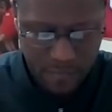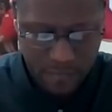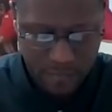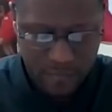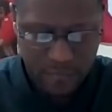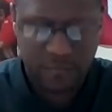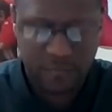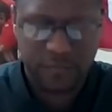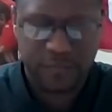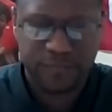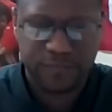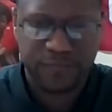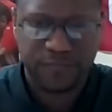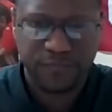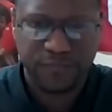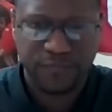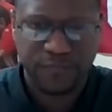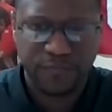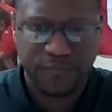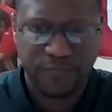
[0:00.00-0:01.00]

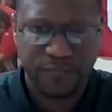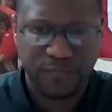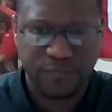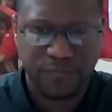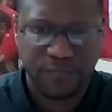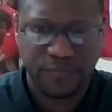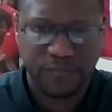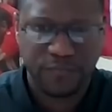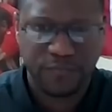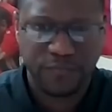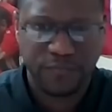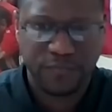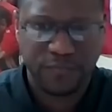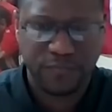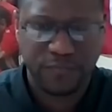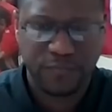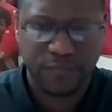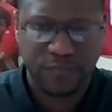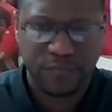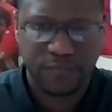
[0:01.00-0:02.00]

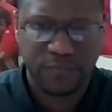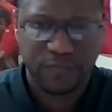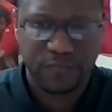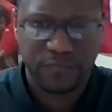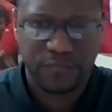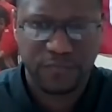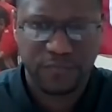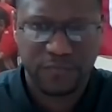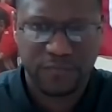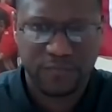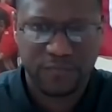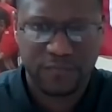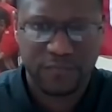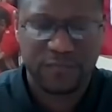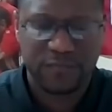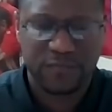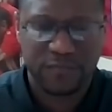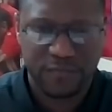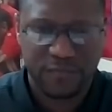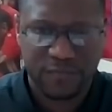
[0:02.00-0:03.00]

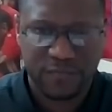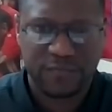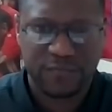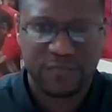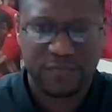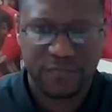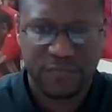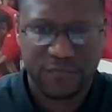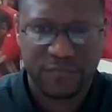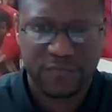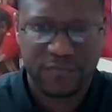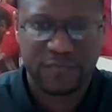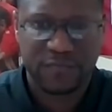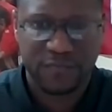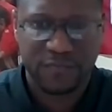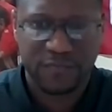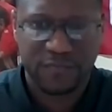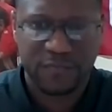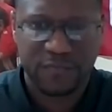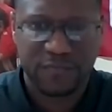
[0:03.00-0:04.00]

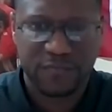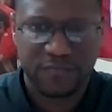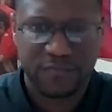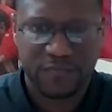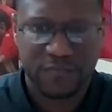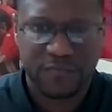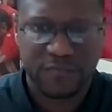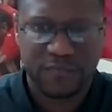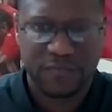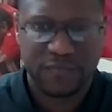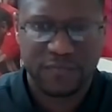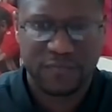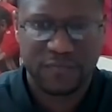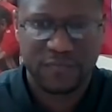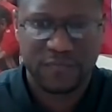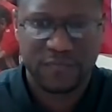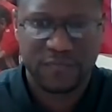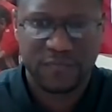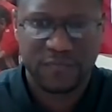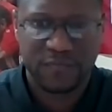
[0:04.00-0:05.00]

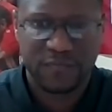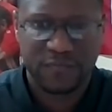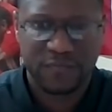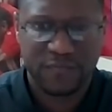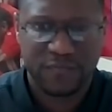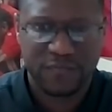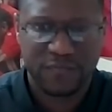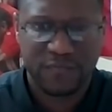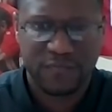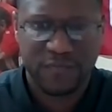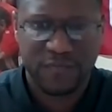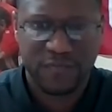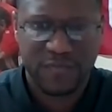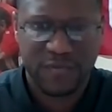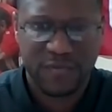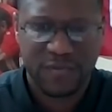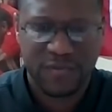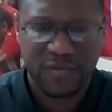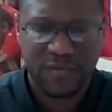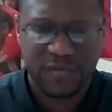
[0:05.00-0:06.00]

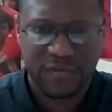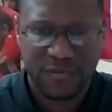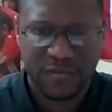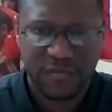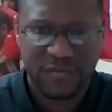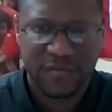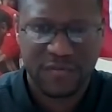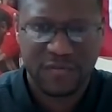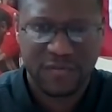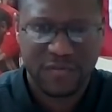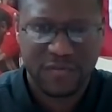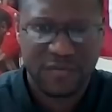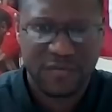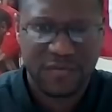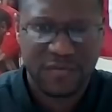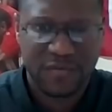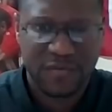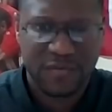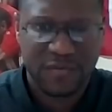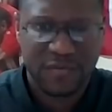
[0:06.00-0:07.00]

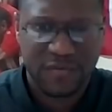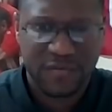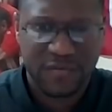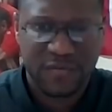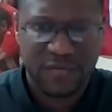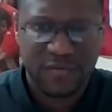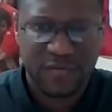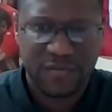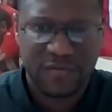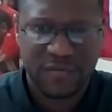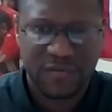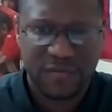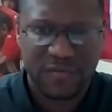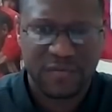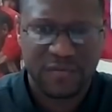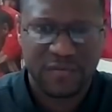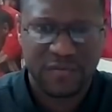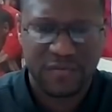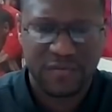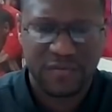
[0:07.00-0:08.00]
(silent)